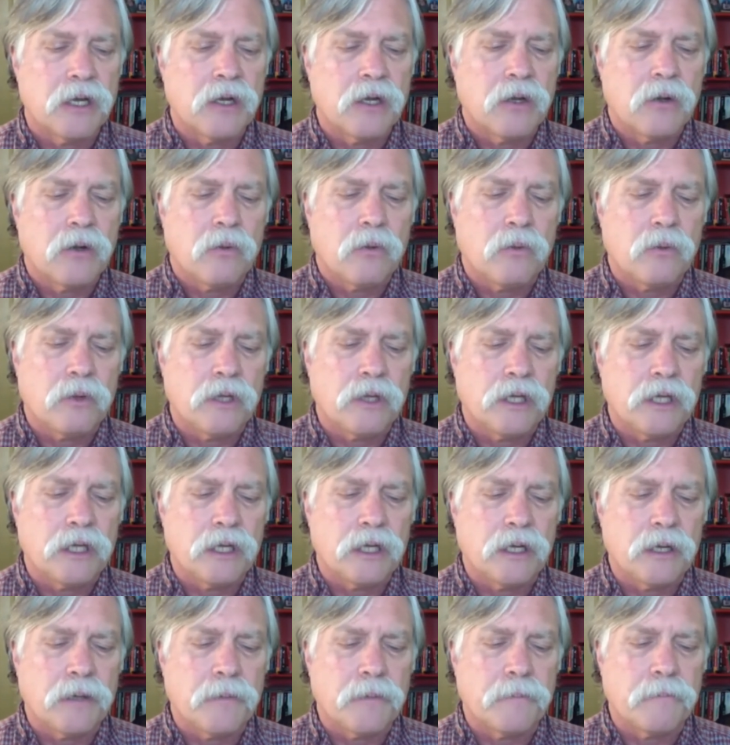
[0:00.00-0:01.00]
We
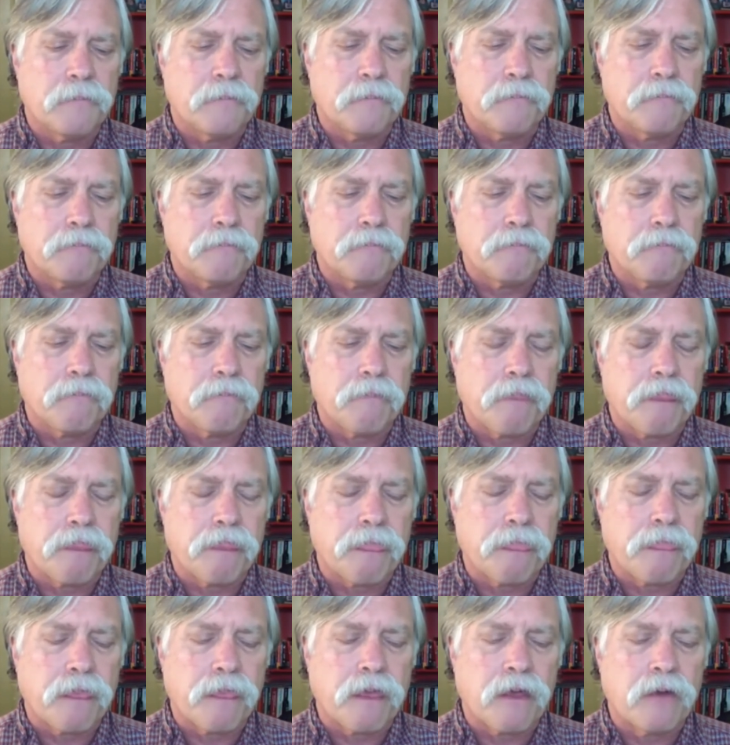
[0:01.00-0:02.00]

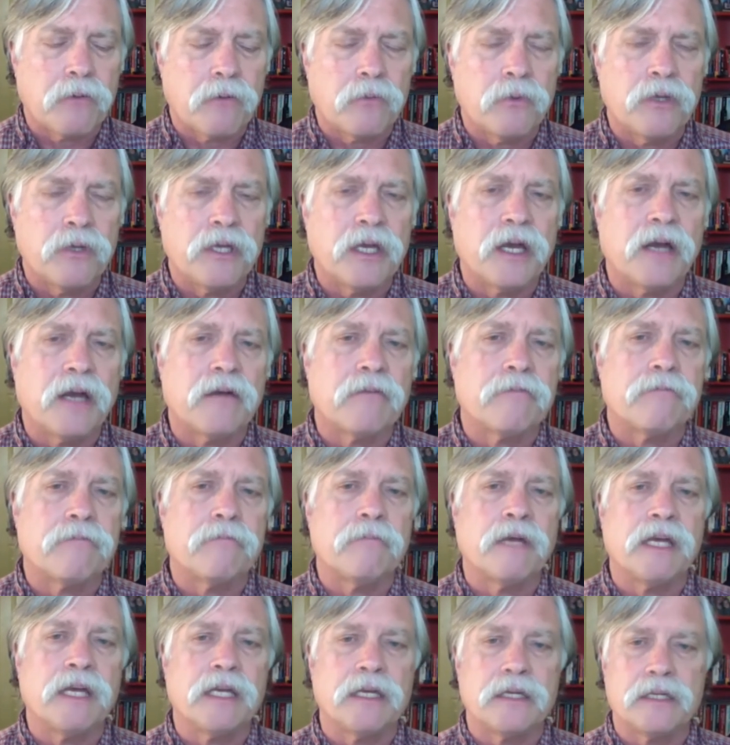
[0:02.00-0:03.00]
have
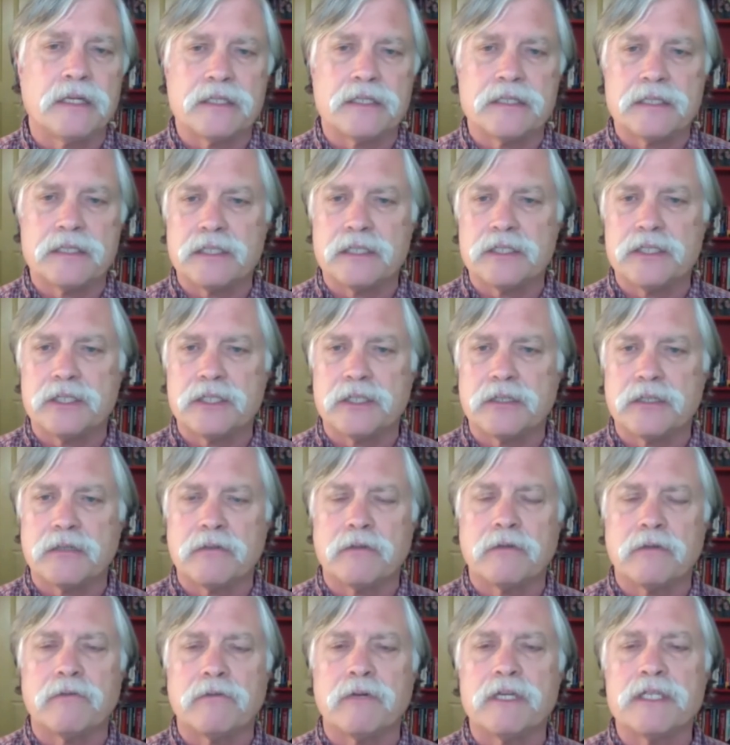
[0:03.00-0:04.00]
made a
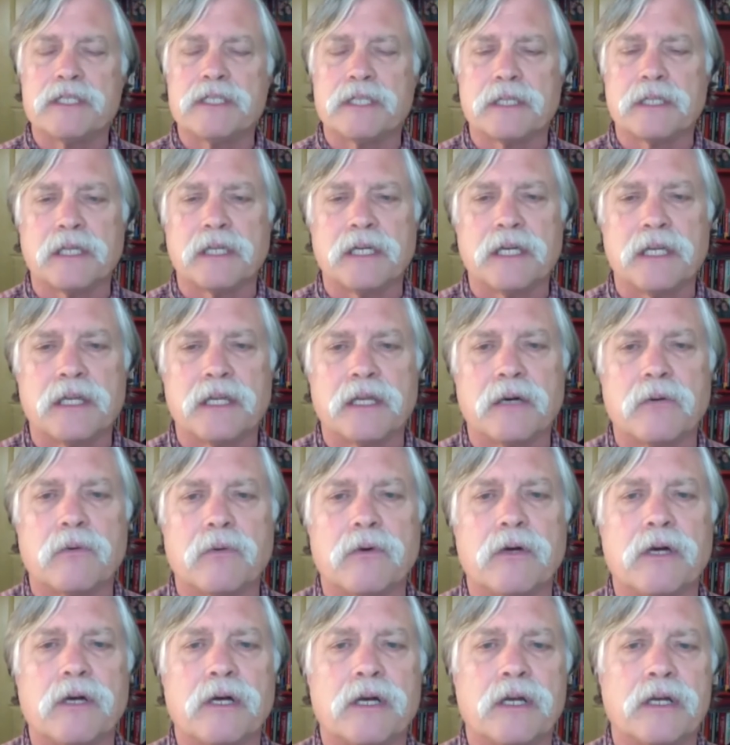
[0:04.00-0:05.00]
decision recently that
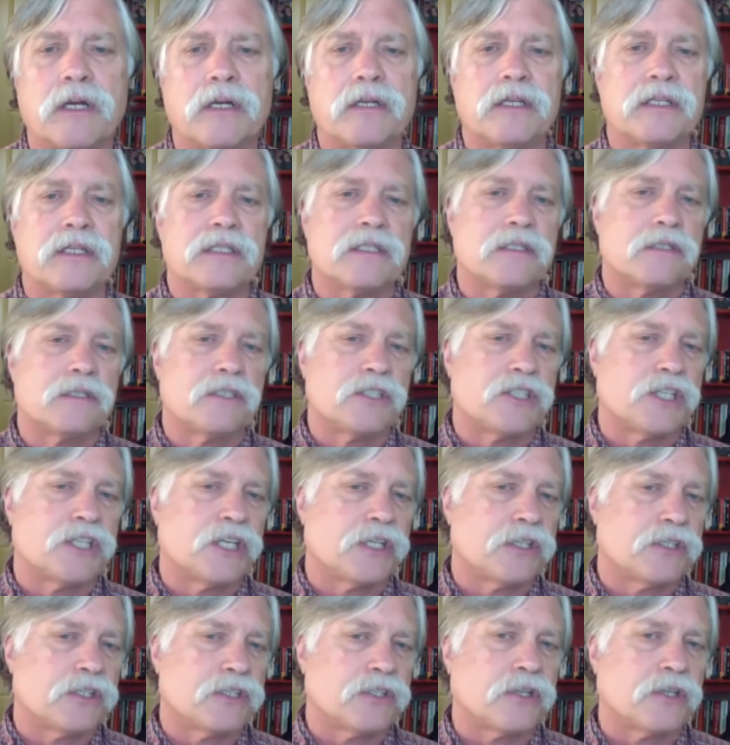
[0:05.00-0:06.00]
we're going to just
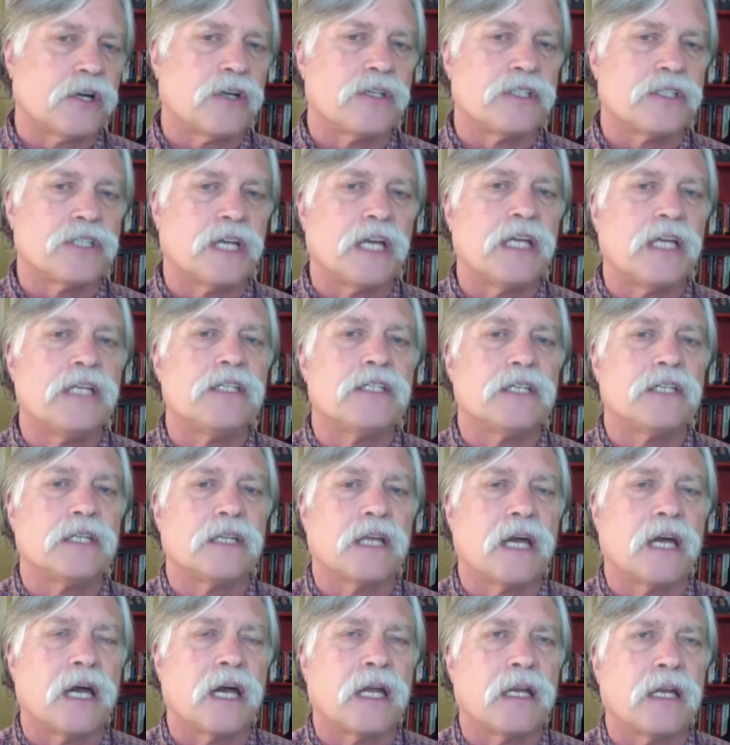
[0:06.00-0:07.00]
start changing
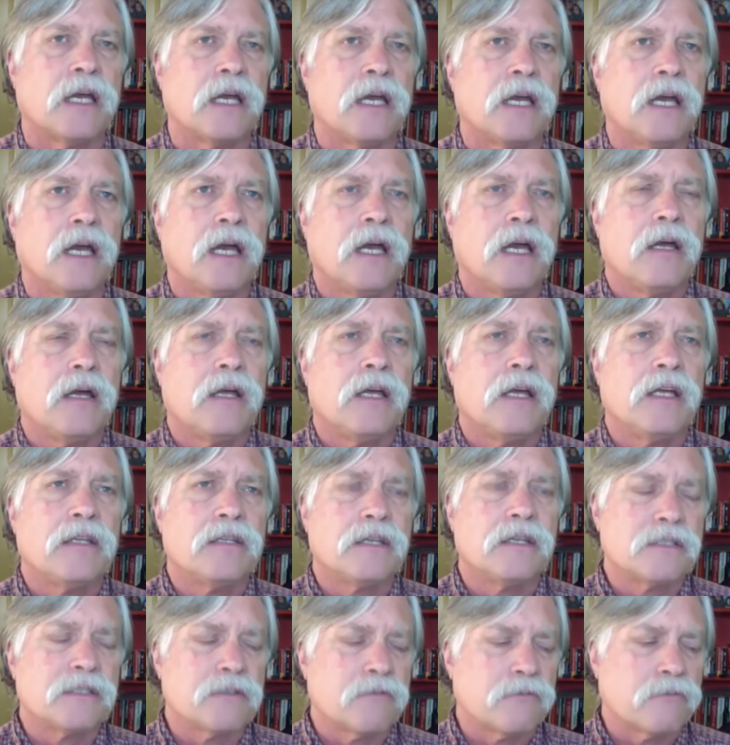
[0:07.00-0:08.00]
that. It
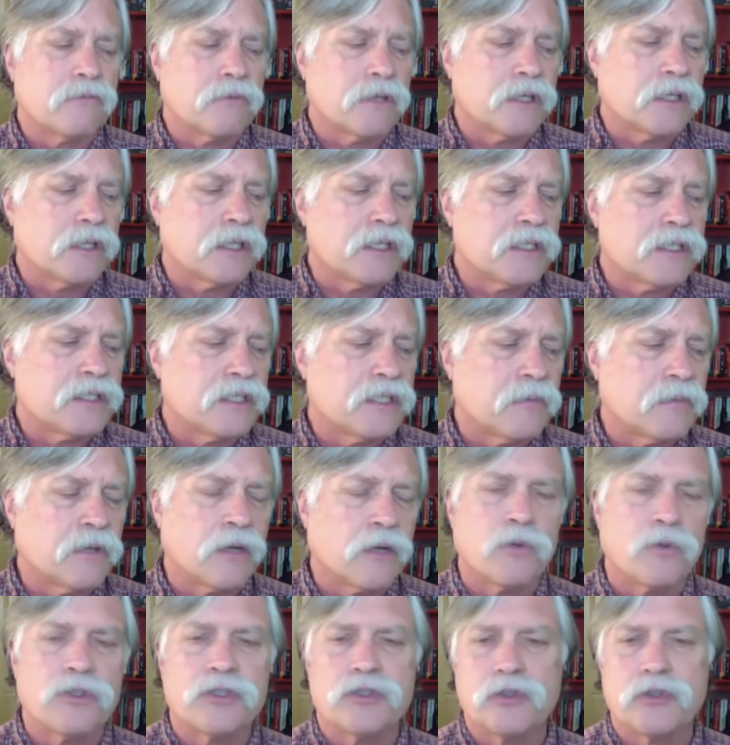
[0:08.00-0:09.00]
doesn't really seem
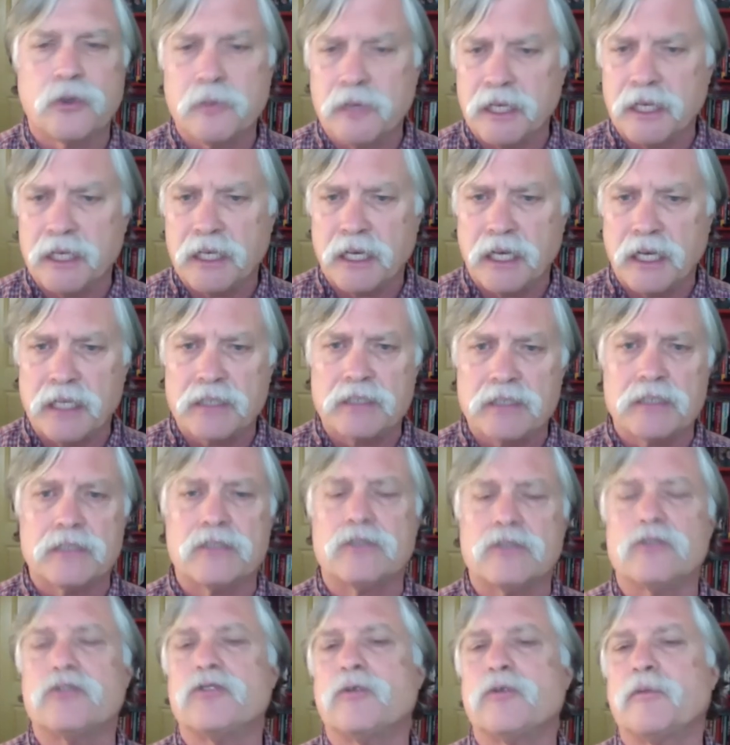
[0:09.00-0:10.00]
like, with so many
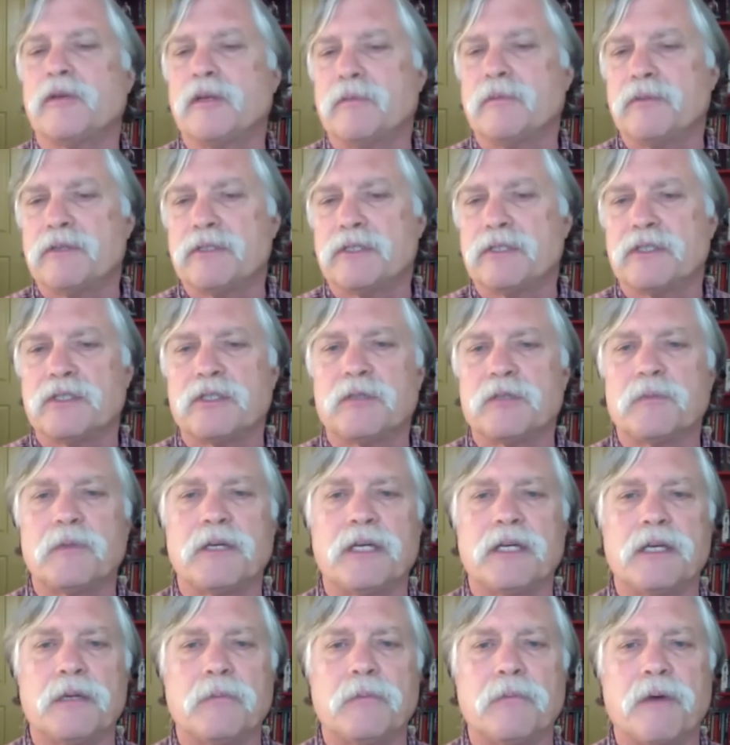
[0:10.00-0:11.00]
cases and so many businesses
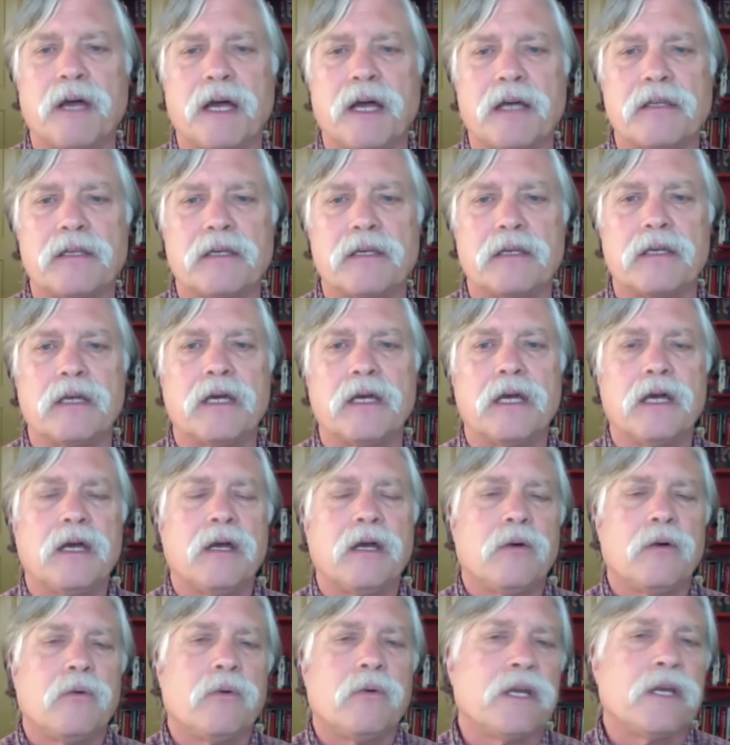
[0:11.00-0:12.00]
being impacted,
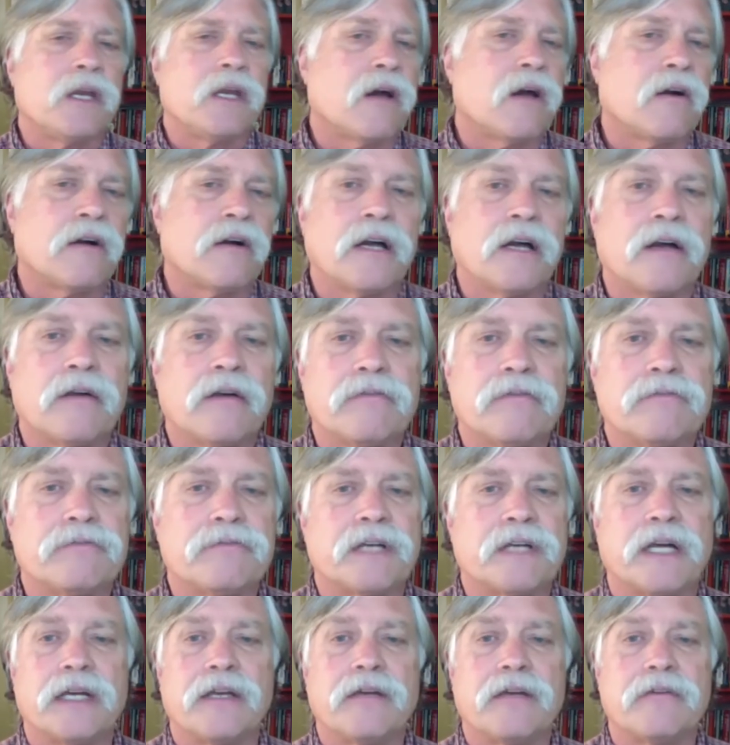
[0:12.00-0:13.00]
we now have
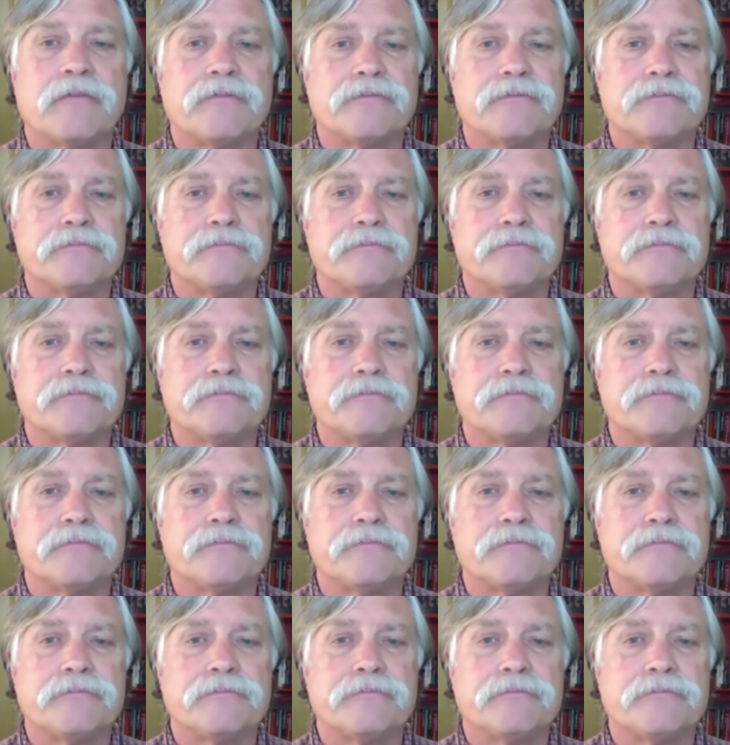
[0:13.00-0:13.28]
kind of